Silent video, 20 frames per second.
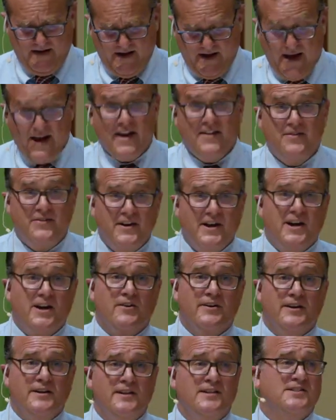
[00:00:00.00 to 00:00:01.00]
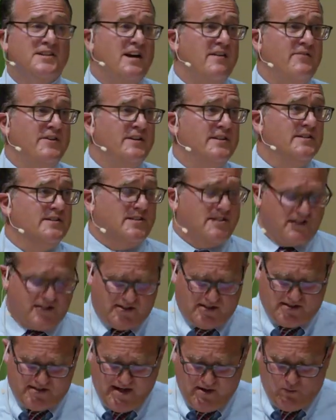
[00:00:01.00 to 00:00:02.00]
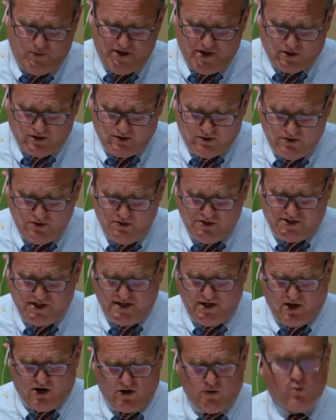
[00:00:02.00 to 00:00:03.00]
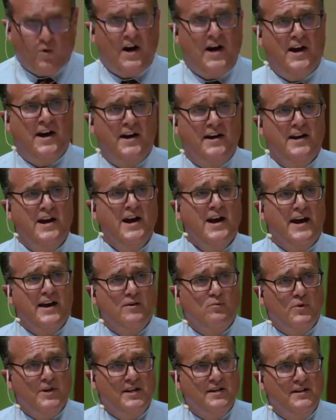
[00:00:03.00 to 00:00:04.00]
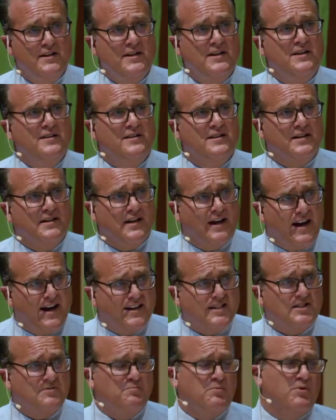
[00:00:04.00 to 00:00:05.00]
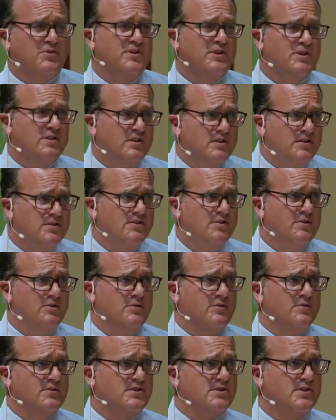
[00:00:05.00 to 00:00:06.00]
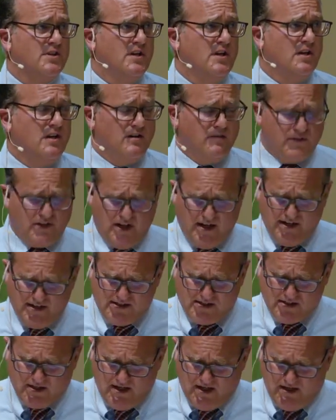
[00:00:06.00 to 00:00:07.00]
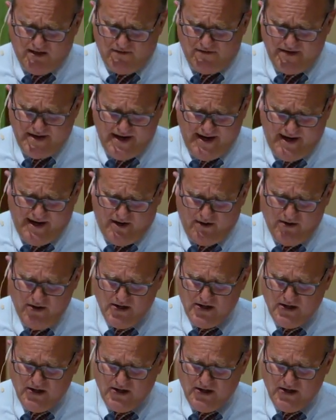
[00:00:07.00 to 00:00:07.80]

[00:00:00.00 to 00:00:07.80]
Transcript: And there is evidence that we are losing our way and we need the gospel, the good news of God's love now